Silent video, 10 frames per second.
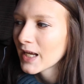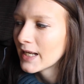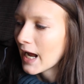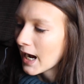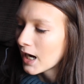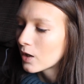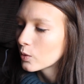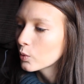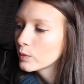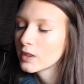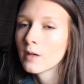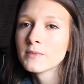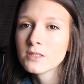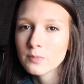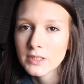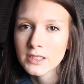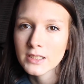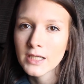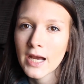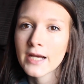and how we come to
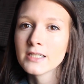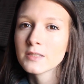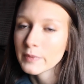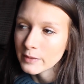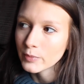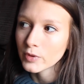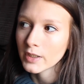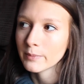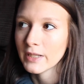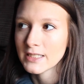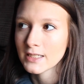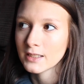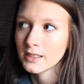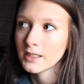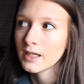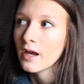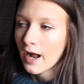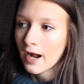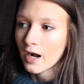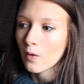be as people, and basically
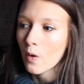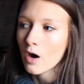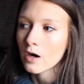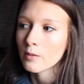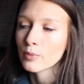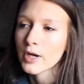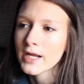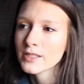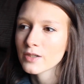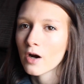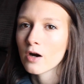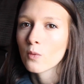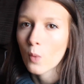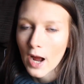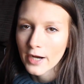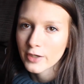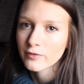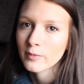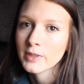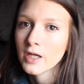how our brains are wired
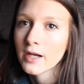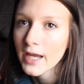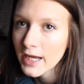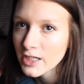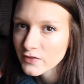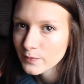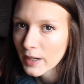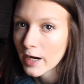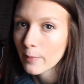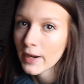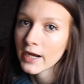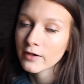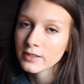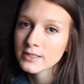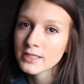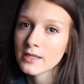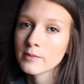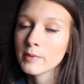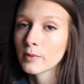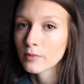from a young age by our parents and the people